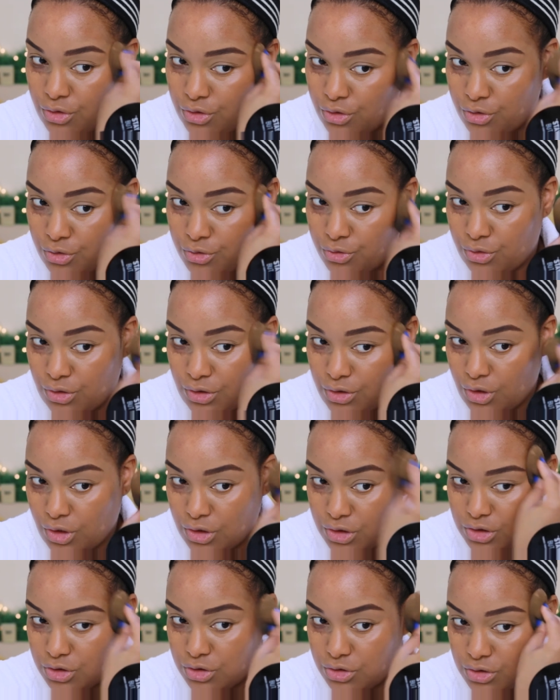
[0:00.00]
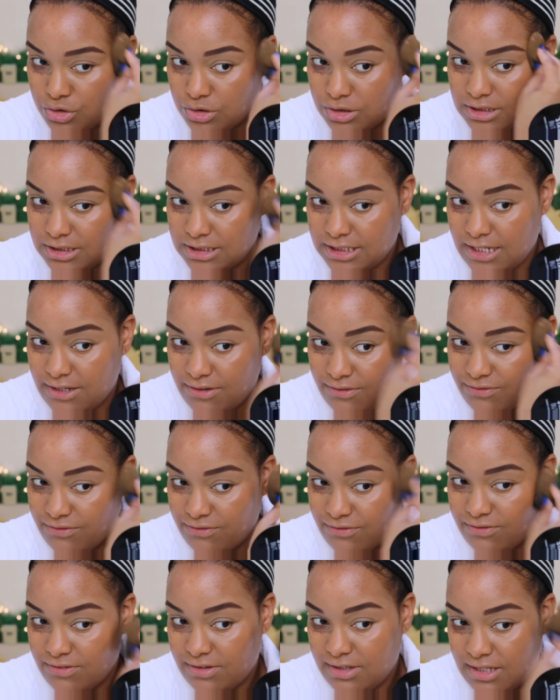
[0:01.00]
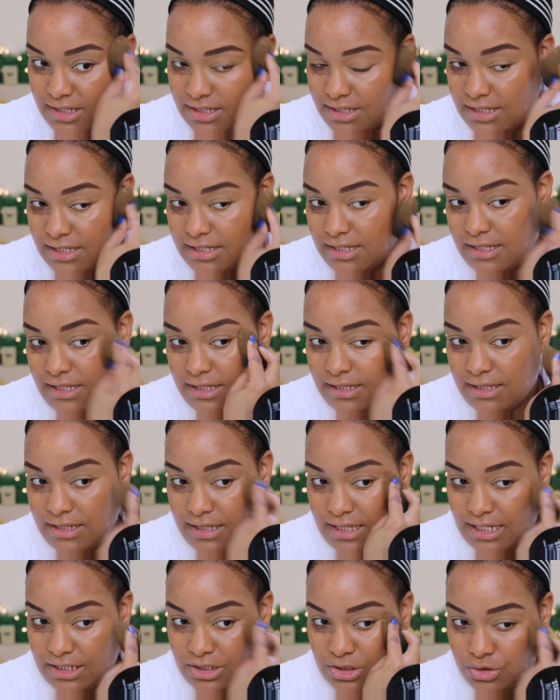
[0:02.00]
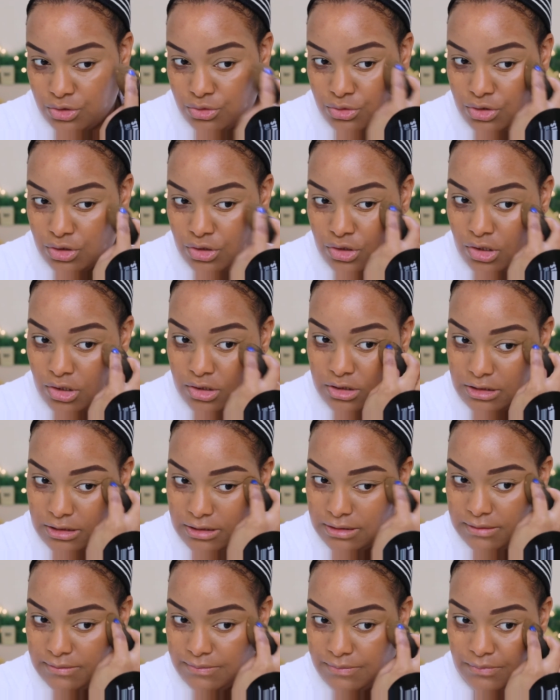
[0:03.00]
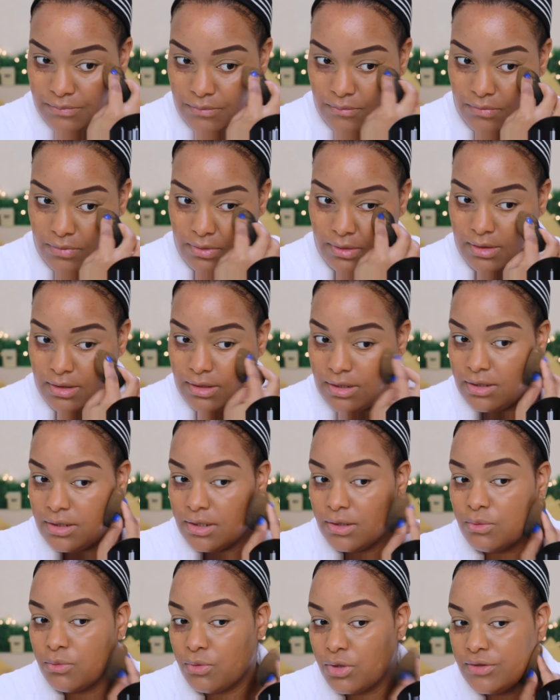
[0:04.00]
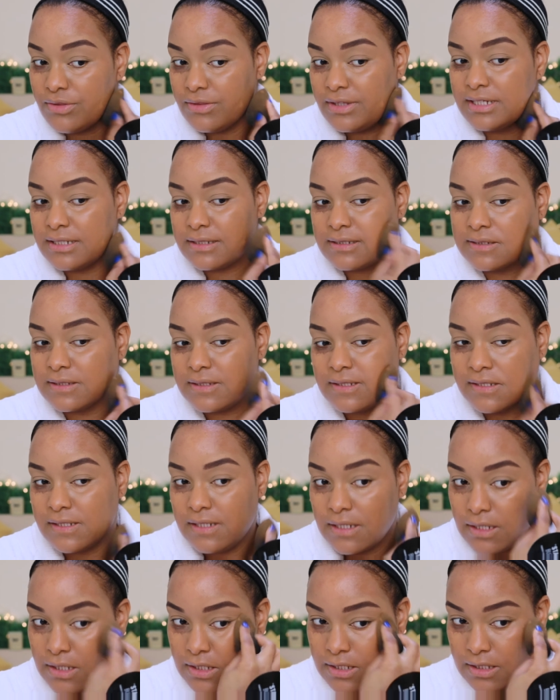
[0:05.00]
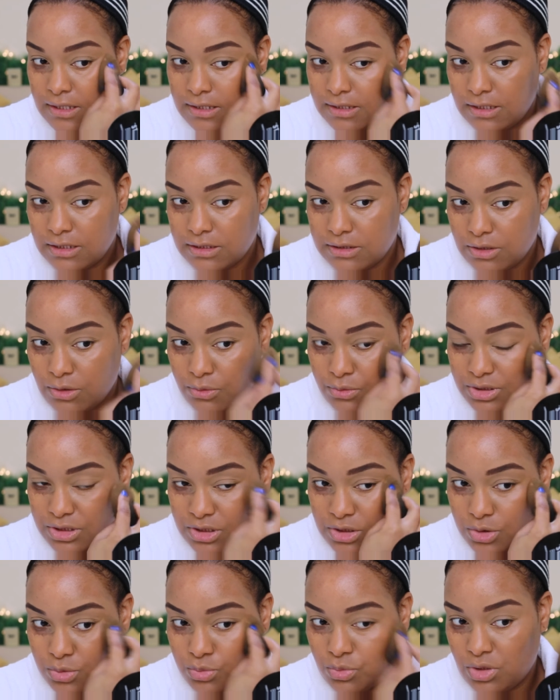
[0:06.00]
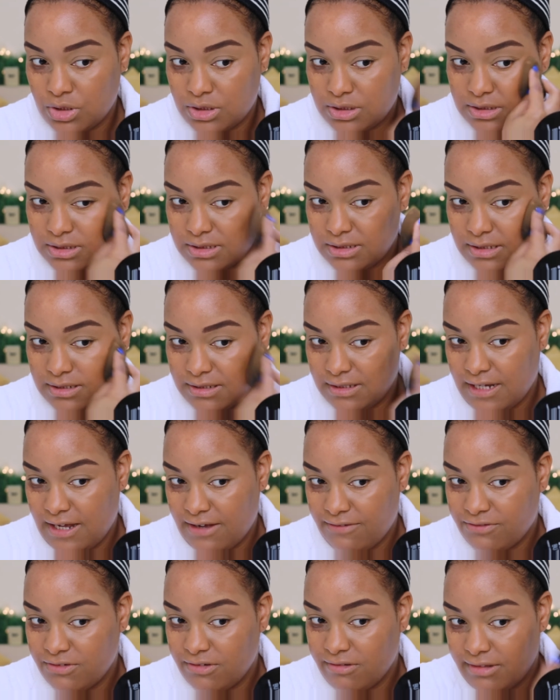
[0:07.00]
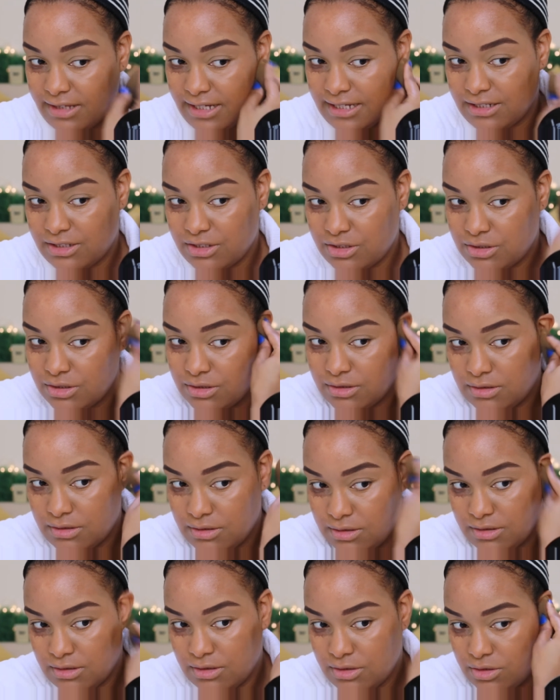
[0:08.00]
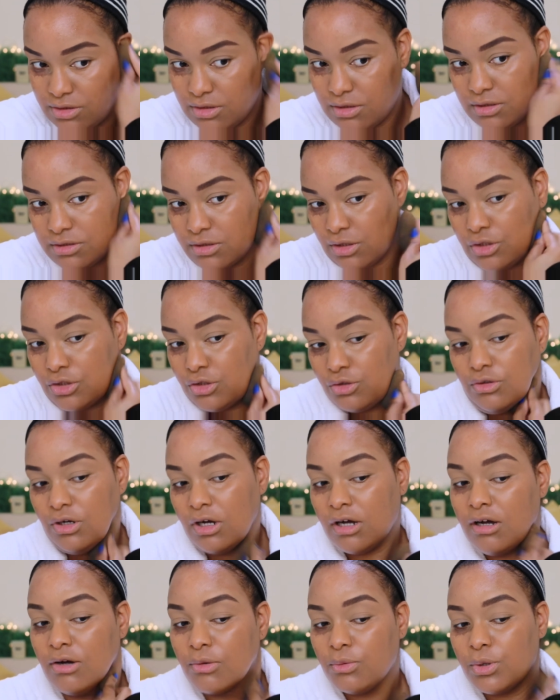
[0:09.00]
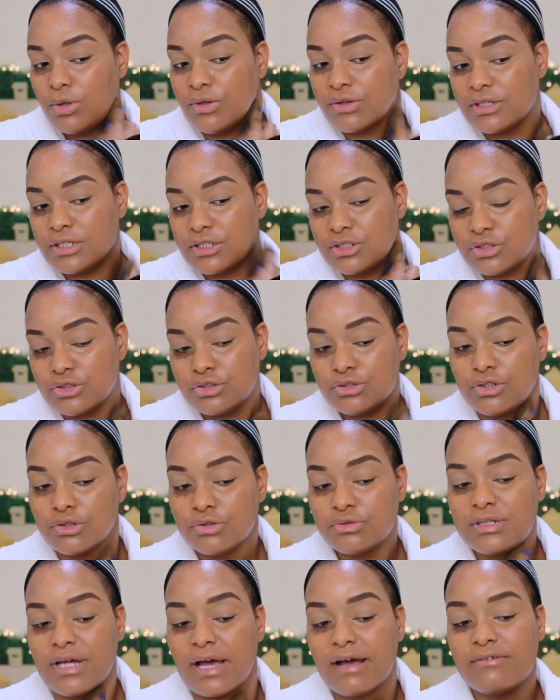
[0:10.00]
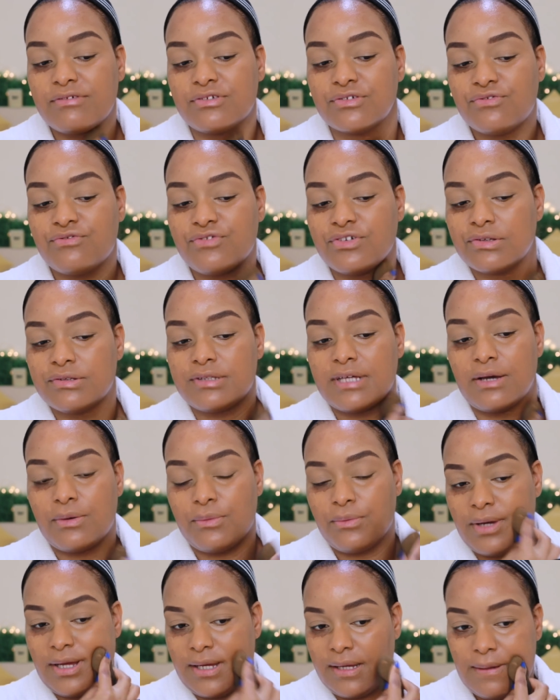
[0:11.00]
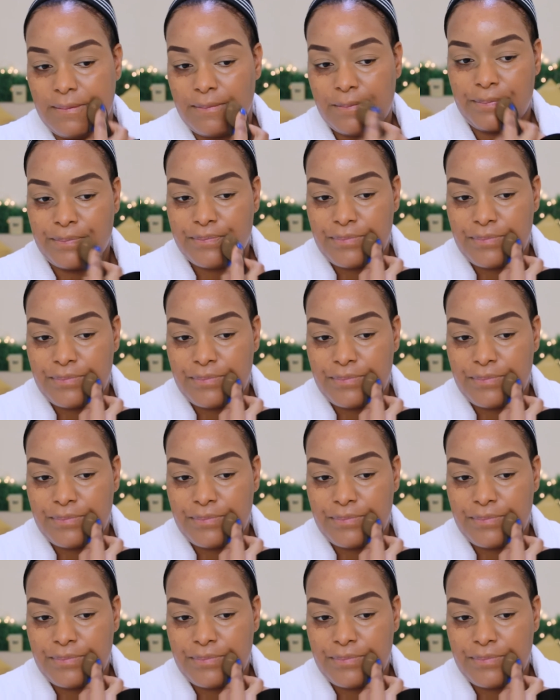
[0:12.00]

you thought to yourself that you're not worth it. So which is what I feel like you are worth it. You don't have to feel that way,